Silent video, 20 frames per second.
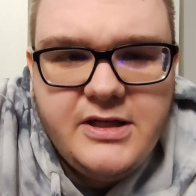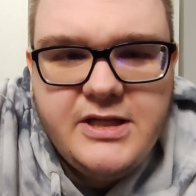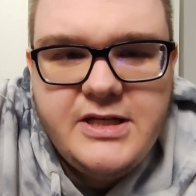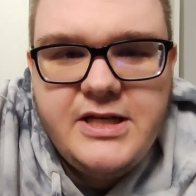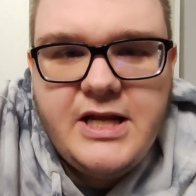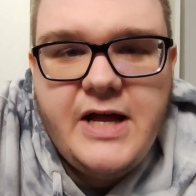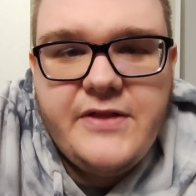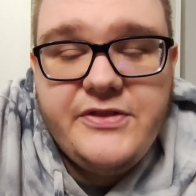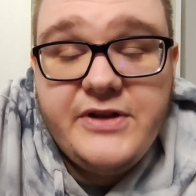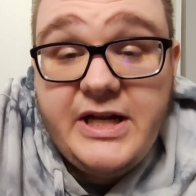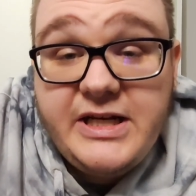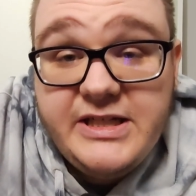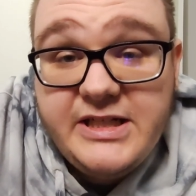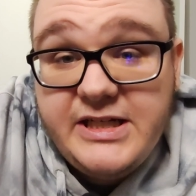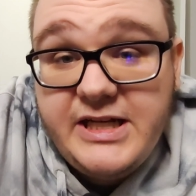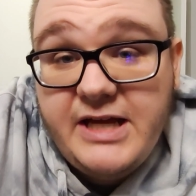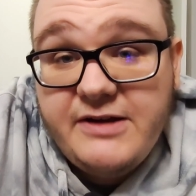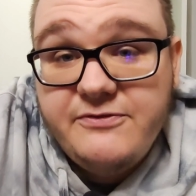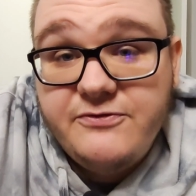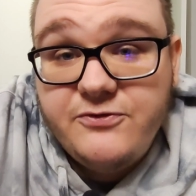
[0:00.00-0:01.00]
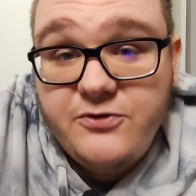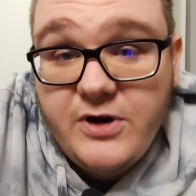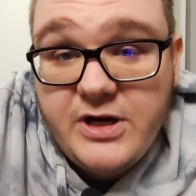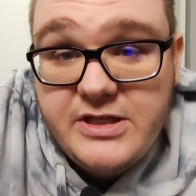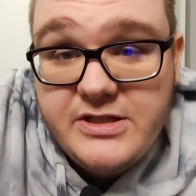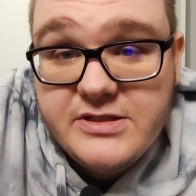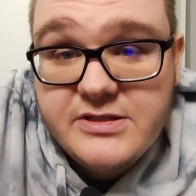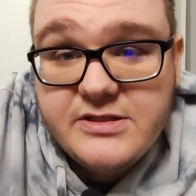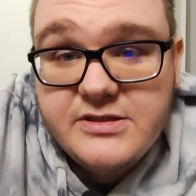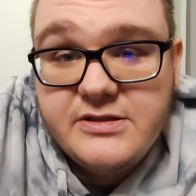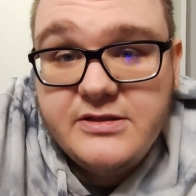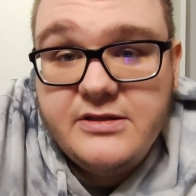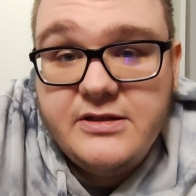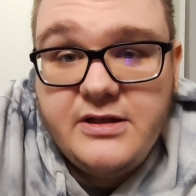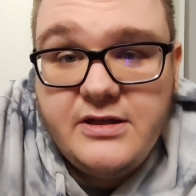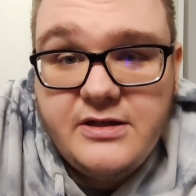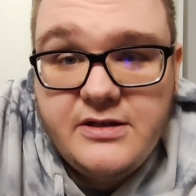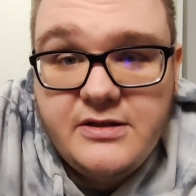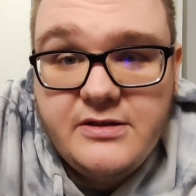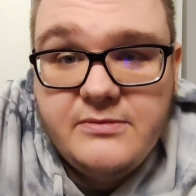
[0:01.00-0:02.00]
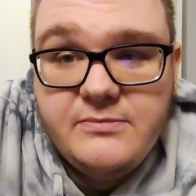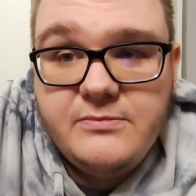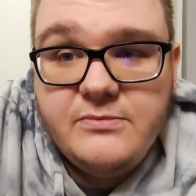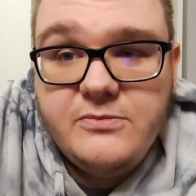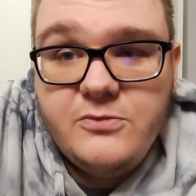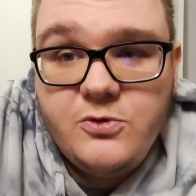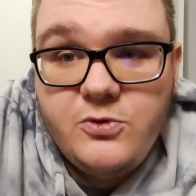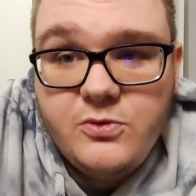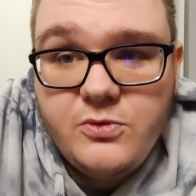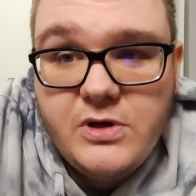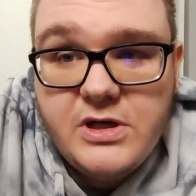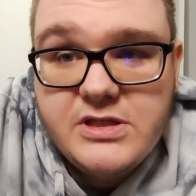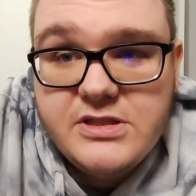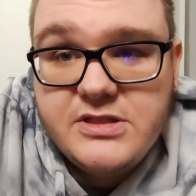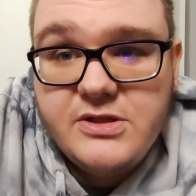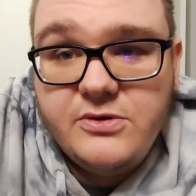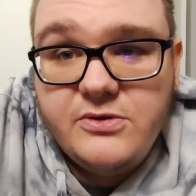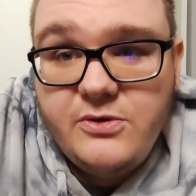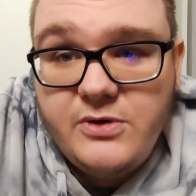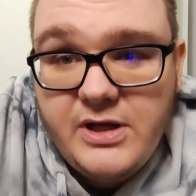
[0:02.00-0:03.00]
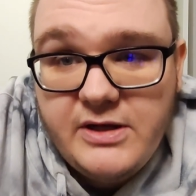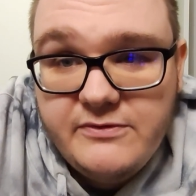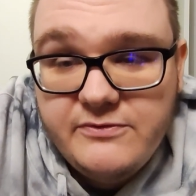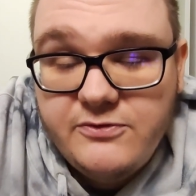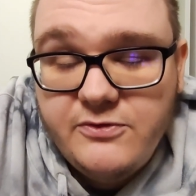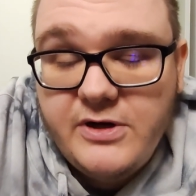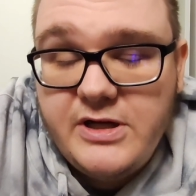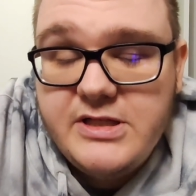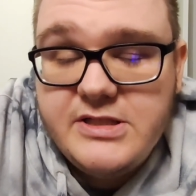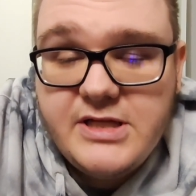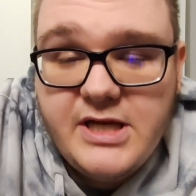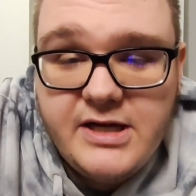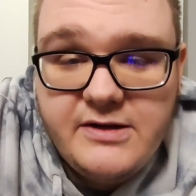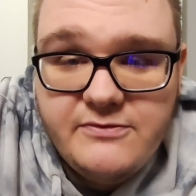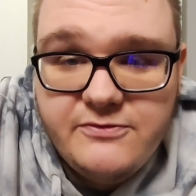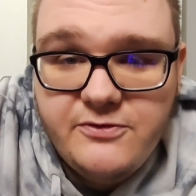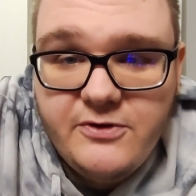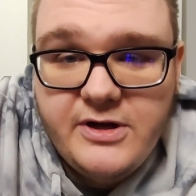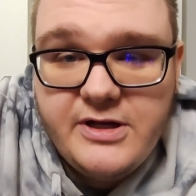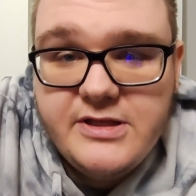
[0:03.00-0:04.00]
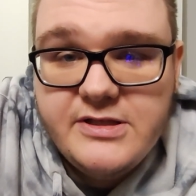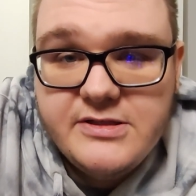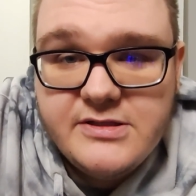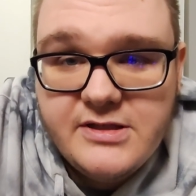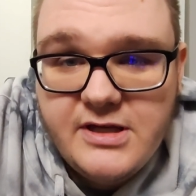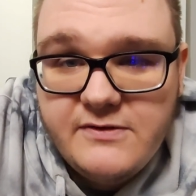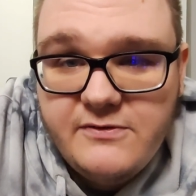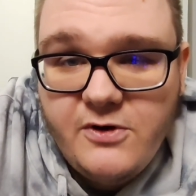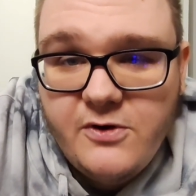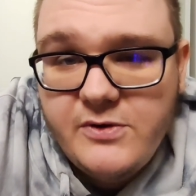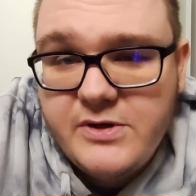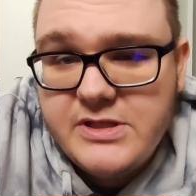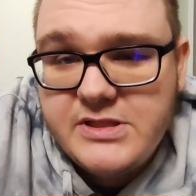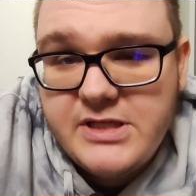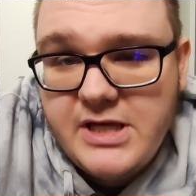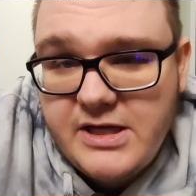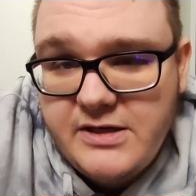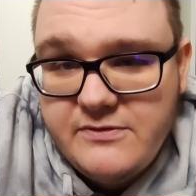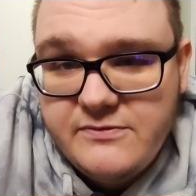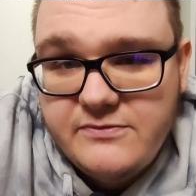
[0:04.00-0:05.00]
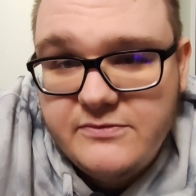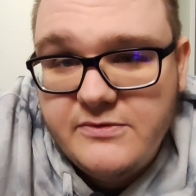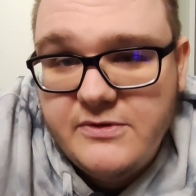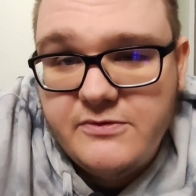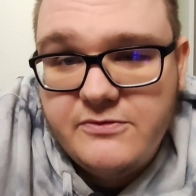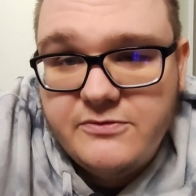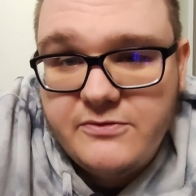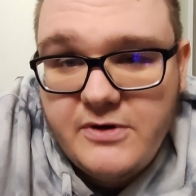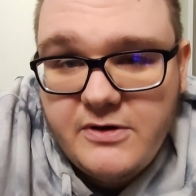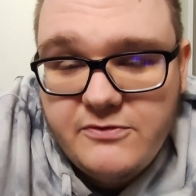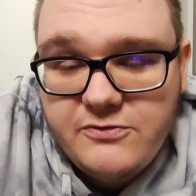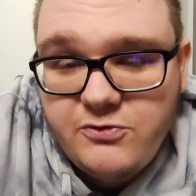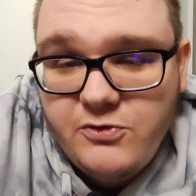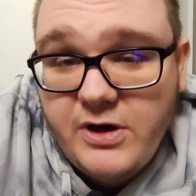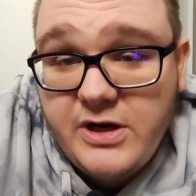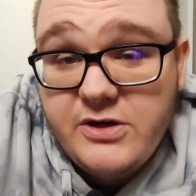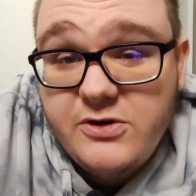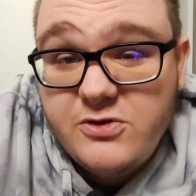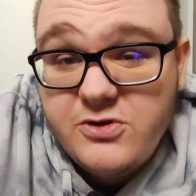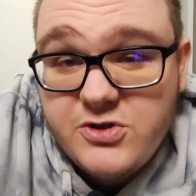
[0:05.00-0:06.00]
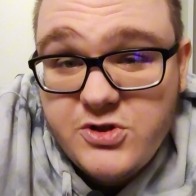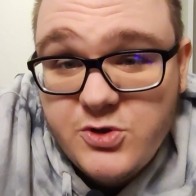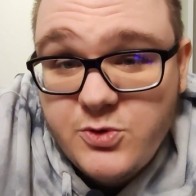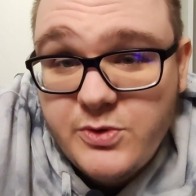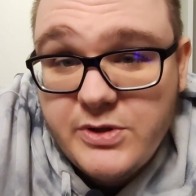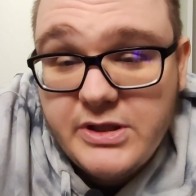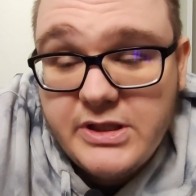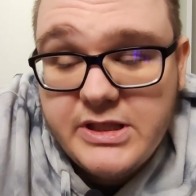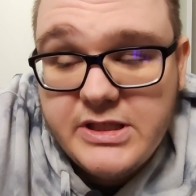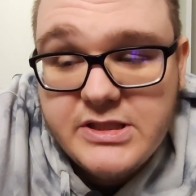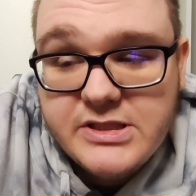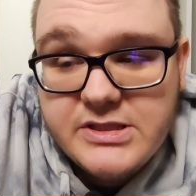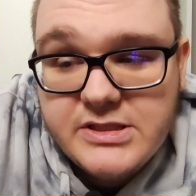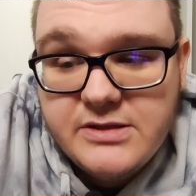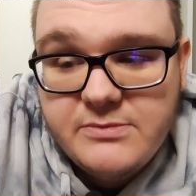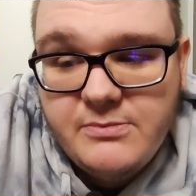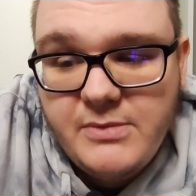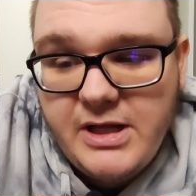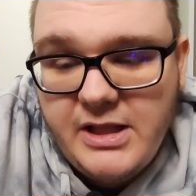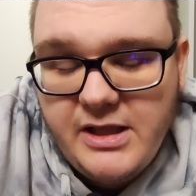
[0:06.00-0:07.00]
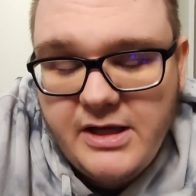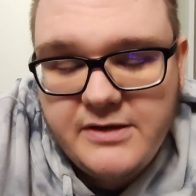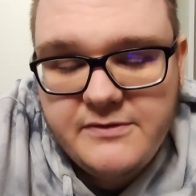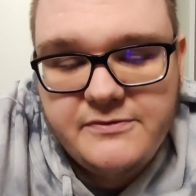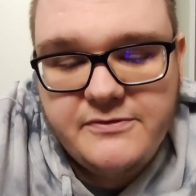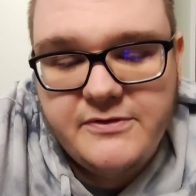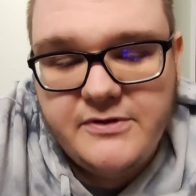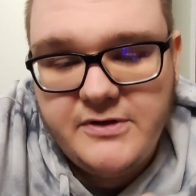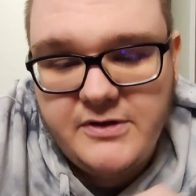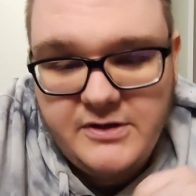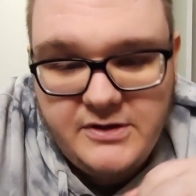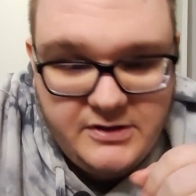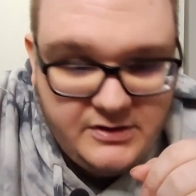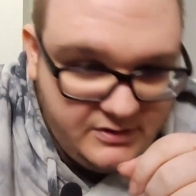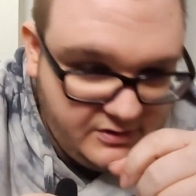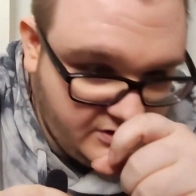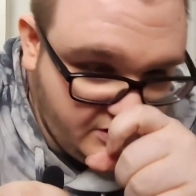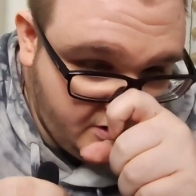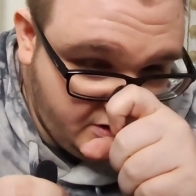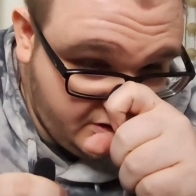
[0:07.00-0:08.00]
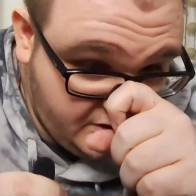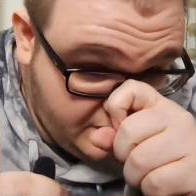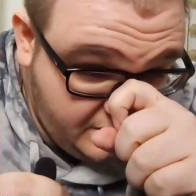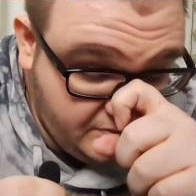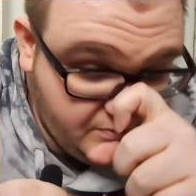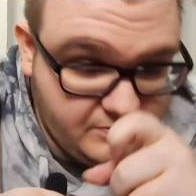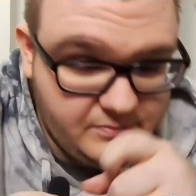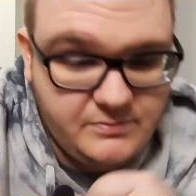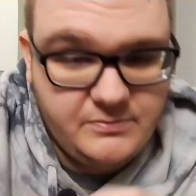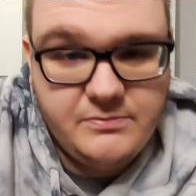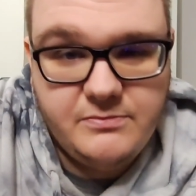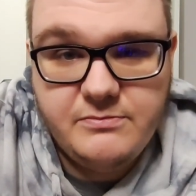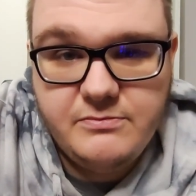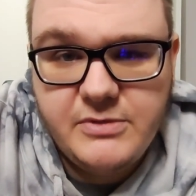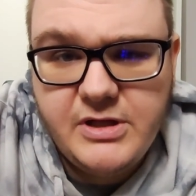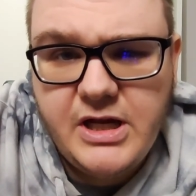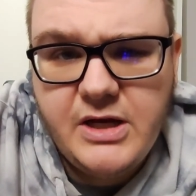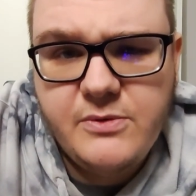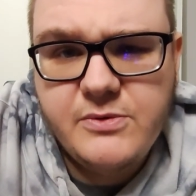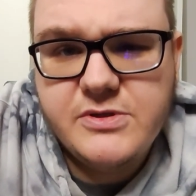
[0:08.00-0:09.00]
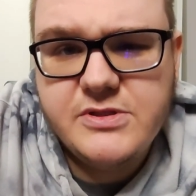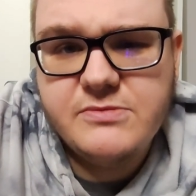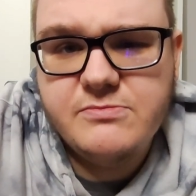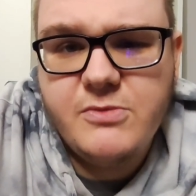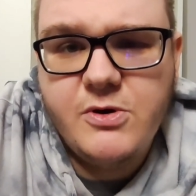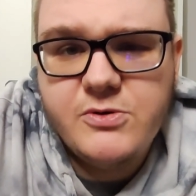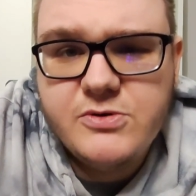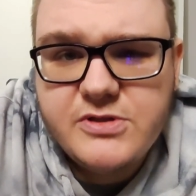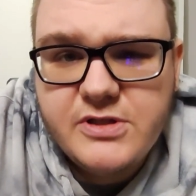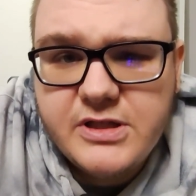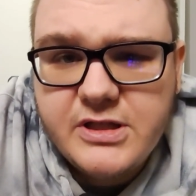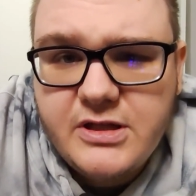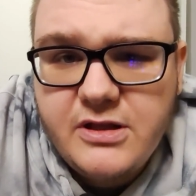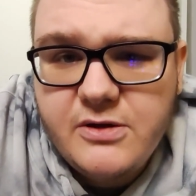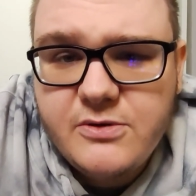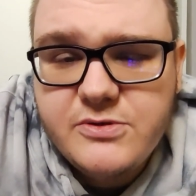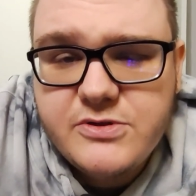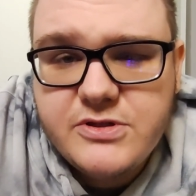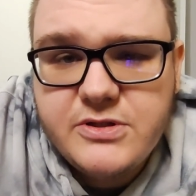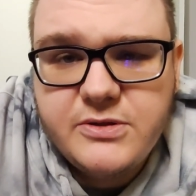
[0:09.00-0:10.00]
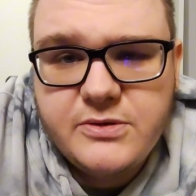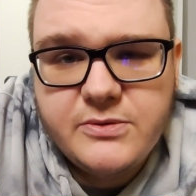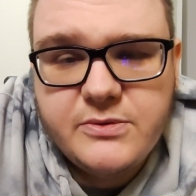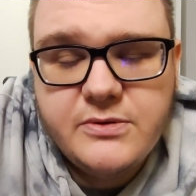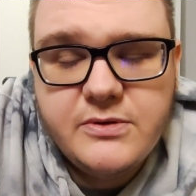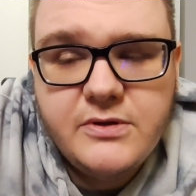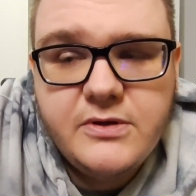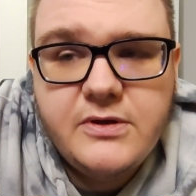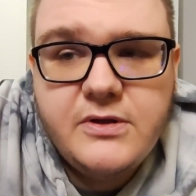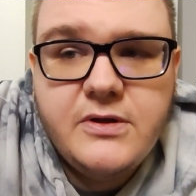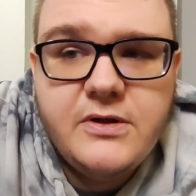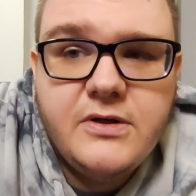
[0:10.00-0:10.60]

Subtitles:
And not that I didn't have friends, or I still don't have friends. I have friends. I've always had a friend or two, at least, in my life, that I was mostly close to.